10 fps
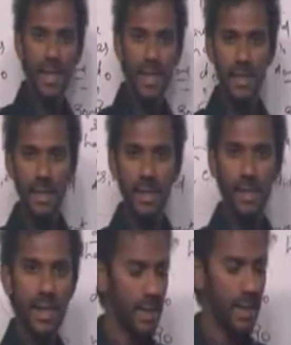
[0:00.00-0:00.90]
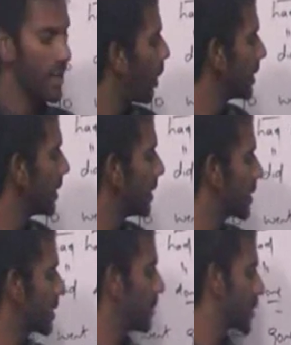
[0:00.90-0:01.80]
sentence is in the order
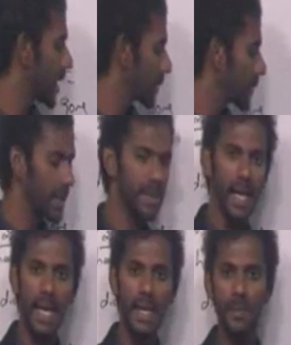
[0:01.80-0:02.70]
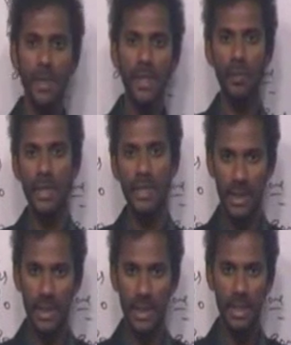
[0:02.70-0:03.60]
subject plus has plus
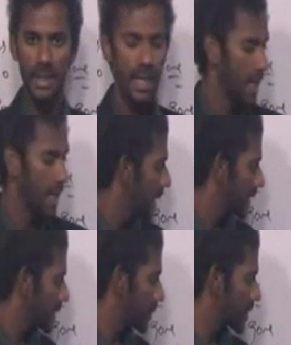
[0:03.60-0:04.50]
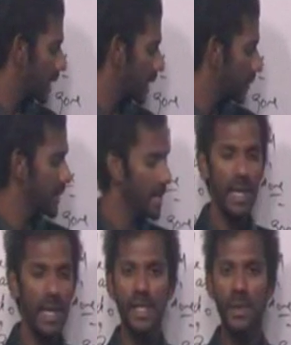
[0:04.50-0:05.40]
V3. And subject plus
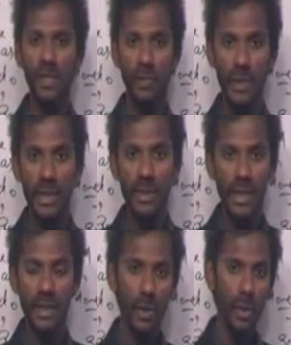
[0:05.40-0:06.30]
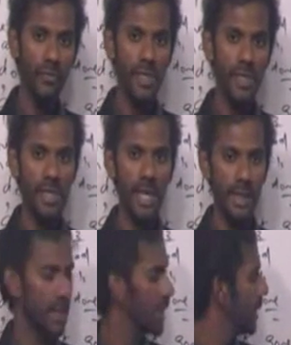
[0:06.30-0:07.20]
has plus V3 is a rule of which
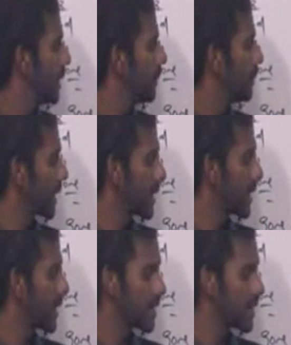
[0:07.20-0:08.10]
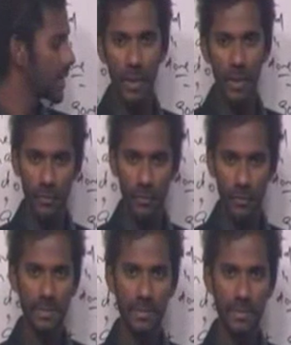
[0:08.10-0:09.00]
category? Present perfect.
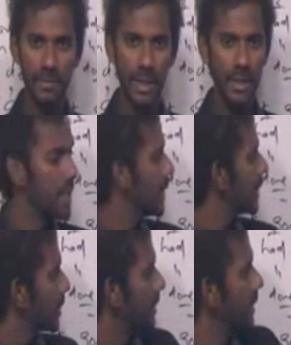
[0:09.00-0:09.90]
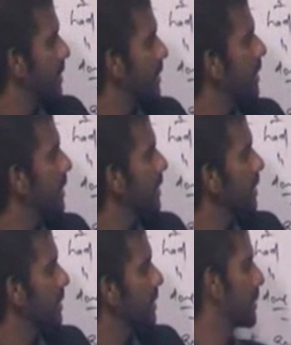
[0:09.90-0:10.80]
Clear? So this
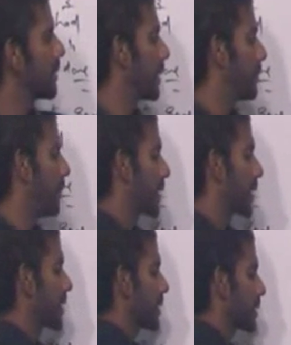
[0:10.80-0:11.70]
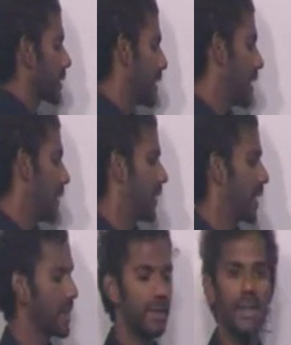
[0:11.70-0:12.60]
sentence is in the simple past tense,
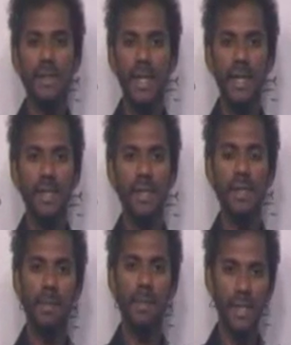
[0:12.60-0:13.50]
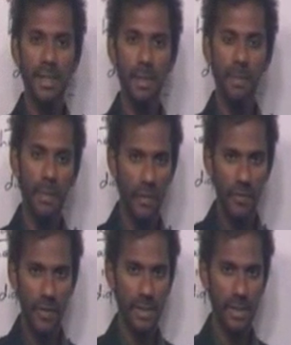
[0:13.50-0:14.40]
whereas this sentence is in the present
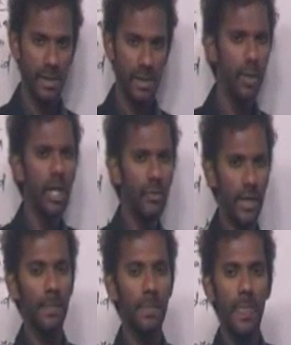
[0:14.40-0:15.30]
perfect tense. Right? Both are fine.